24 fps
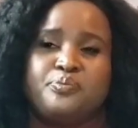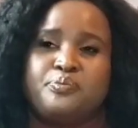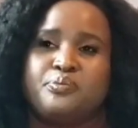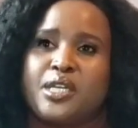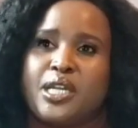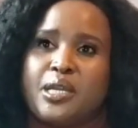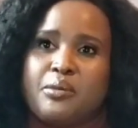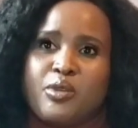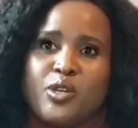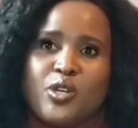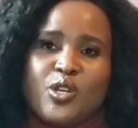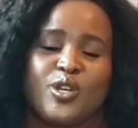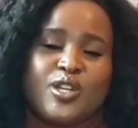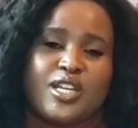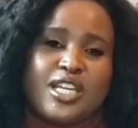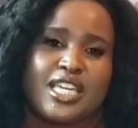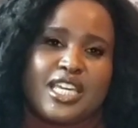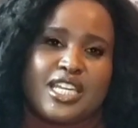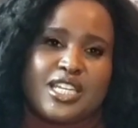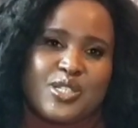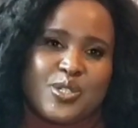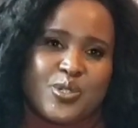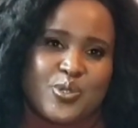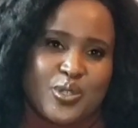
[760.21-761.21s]
But I'm not going to
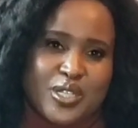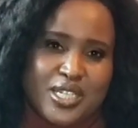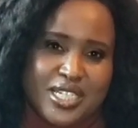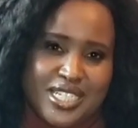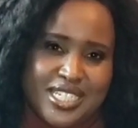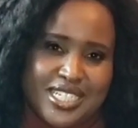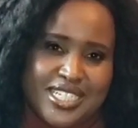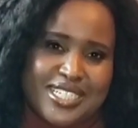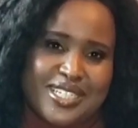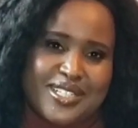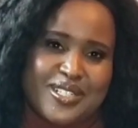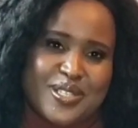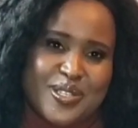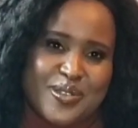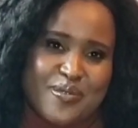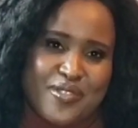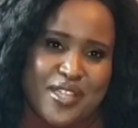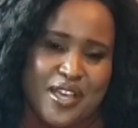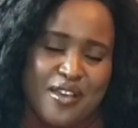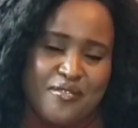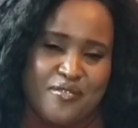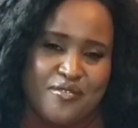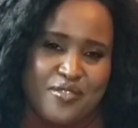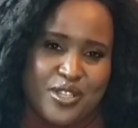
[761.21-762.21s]
get into the details of
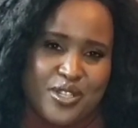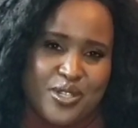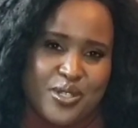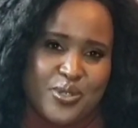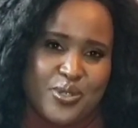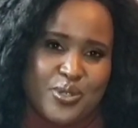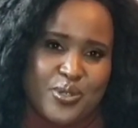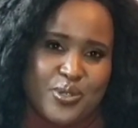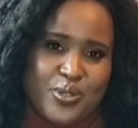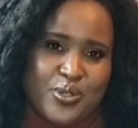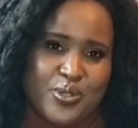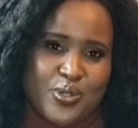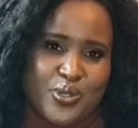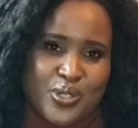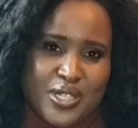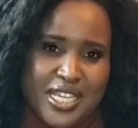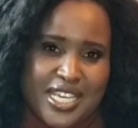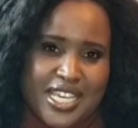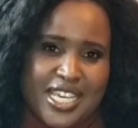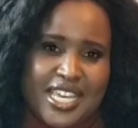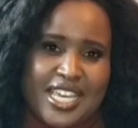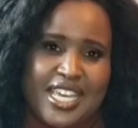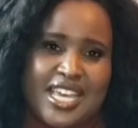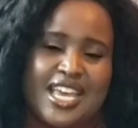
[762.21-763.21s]
that video
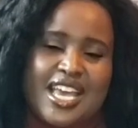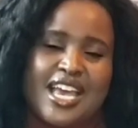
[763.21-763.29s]
today.